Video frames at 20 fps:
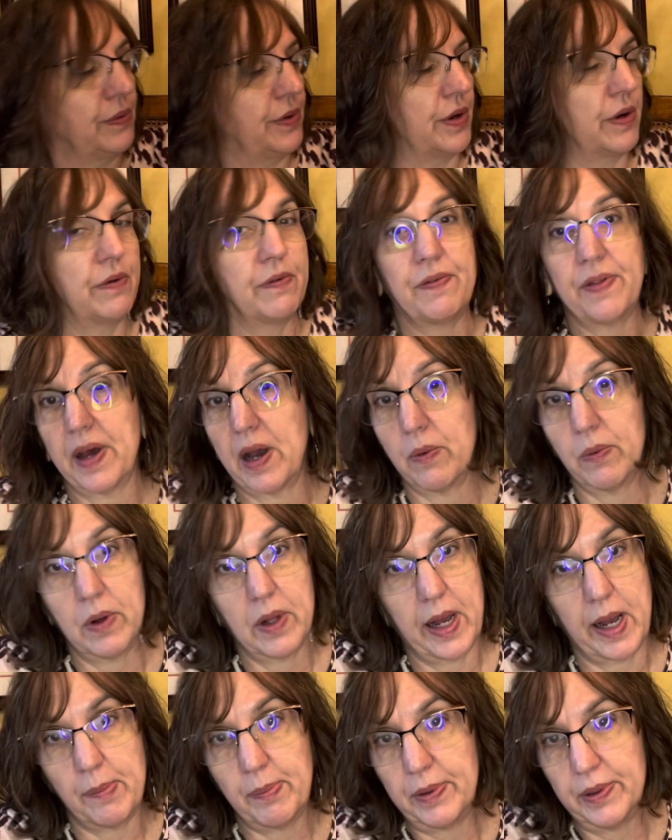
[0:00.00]
know if that will
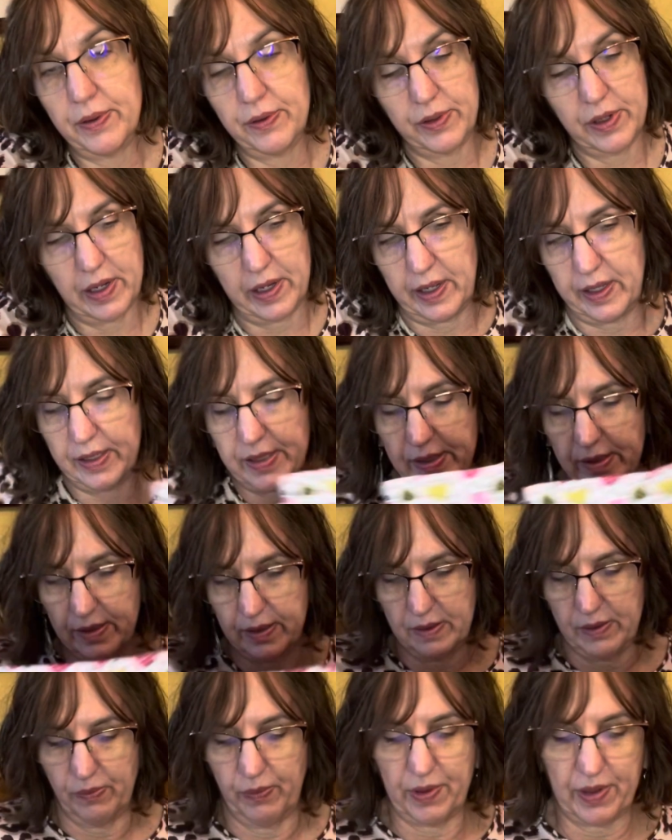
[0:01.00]
happen or not.
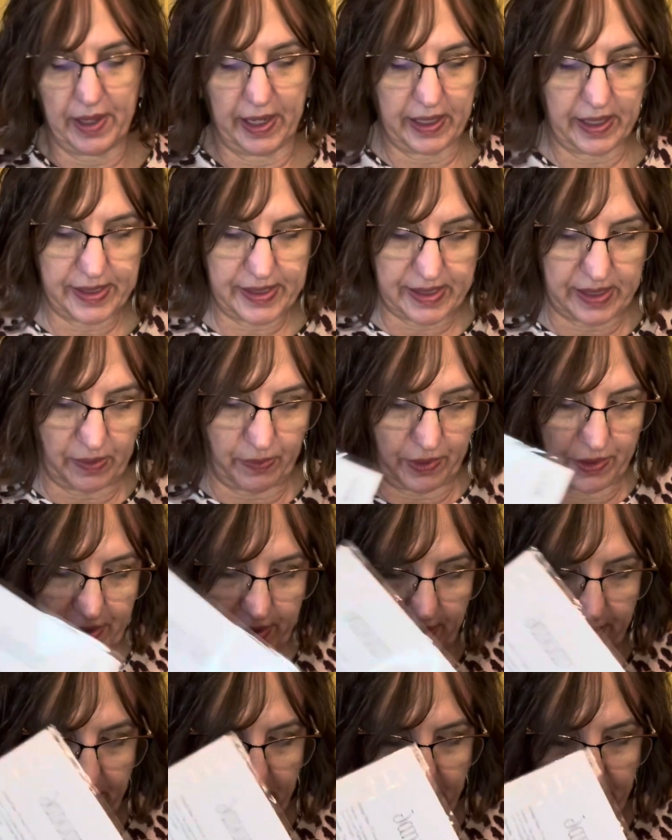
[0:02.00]
Like I said, with
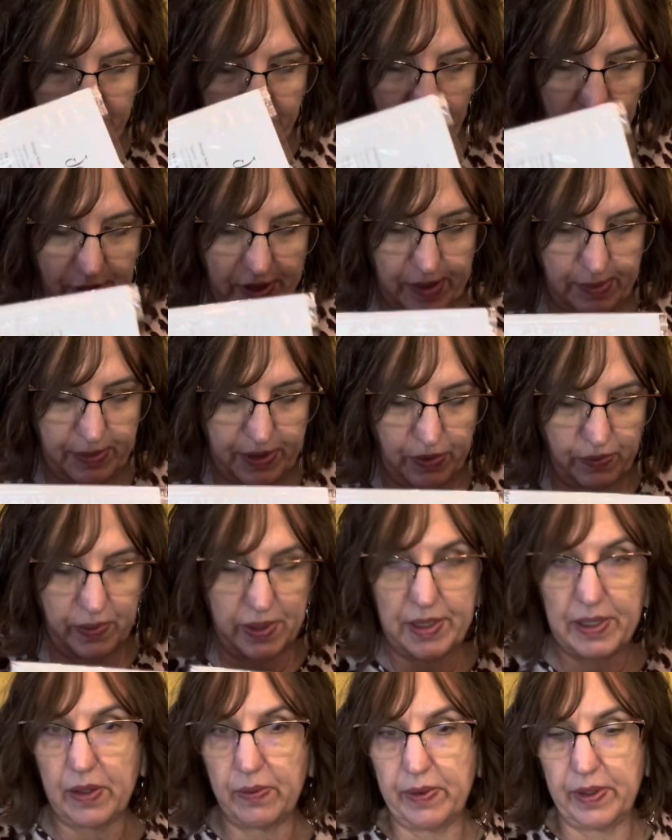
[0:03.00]
all the other Christmas
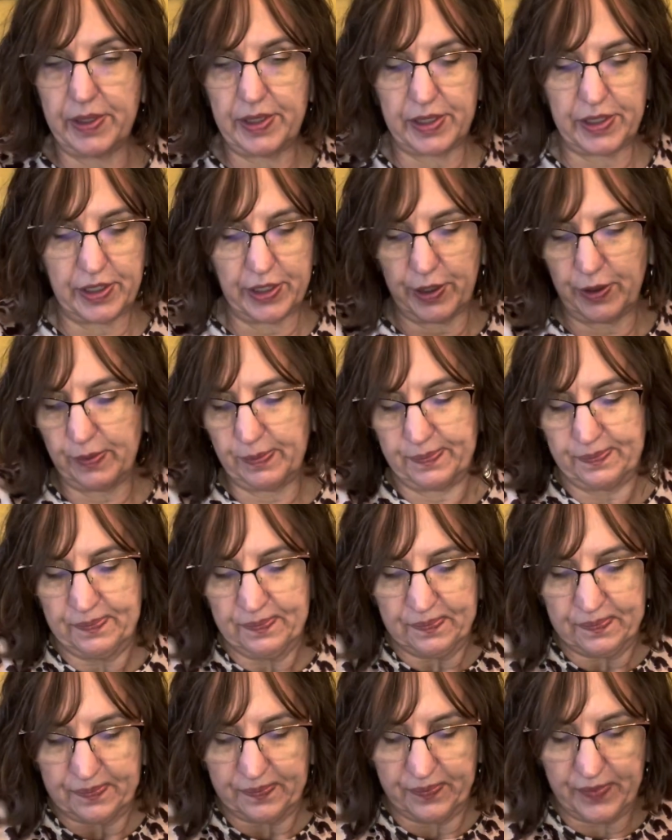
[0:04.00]
ones I want to do,
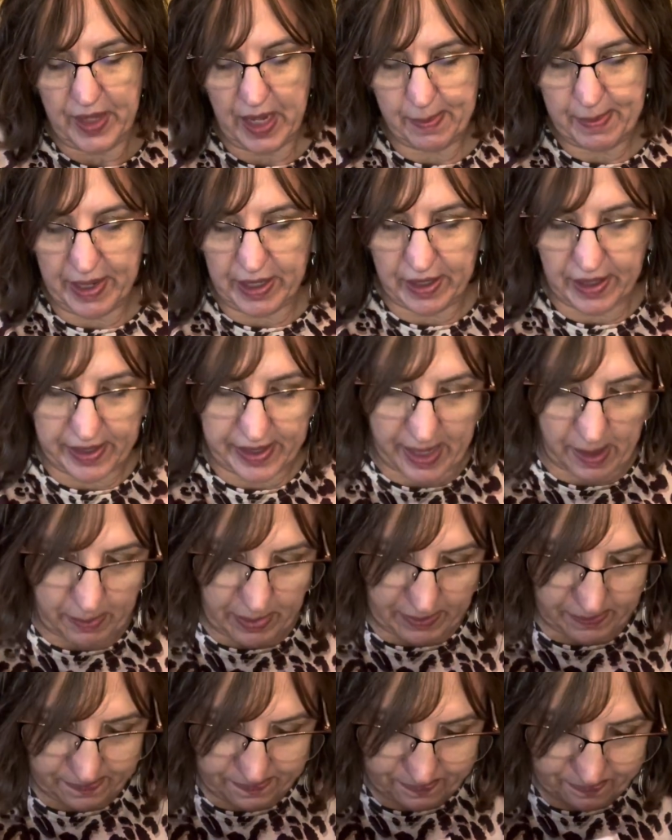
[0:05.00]
that may not
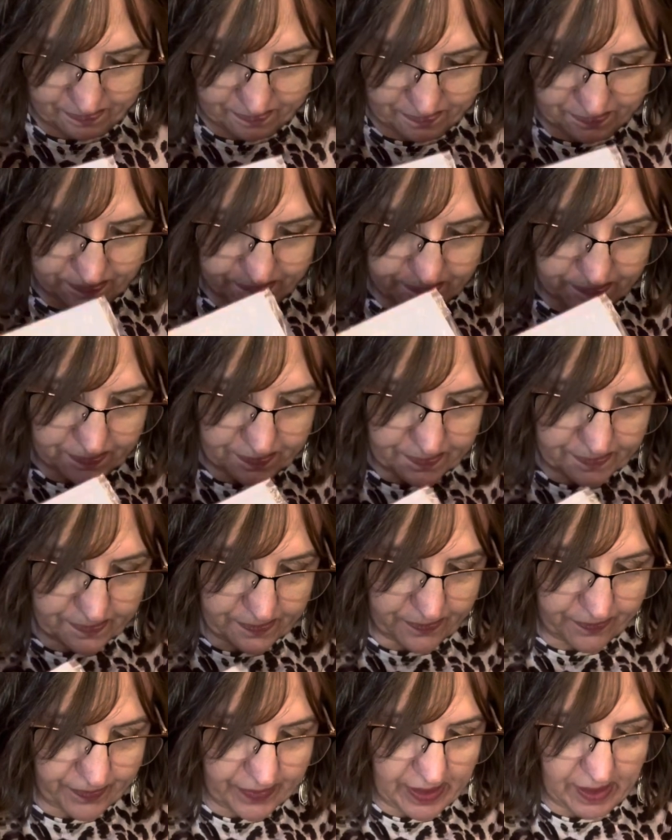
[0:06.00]
happen.
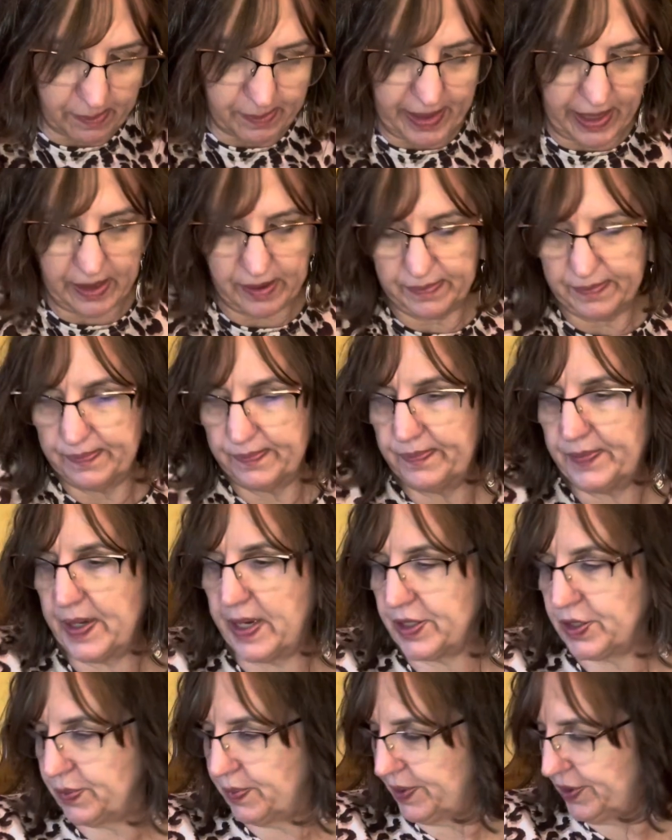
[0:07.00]
But
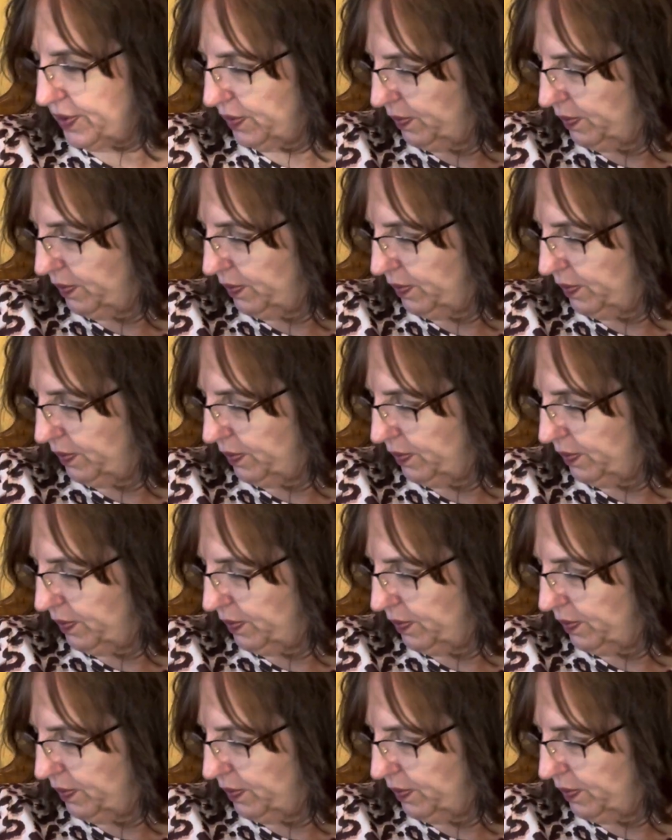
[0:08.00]
that's what the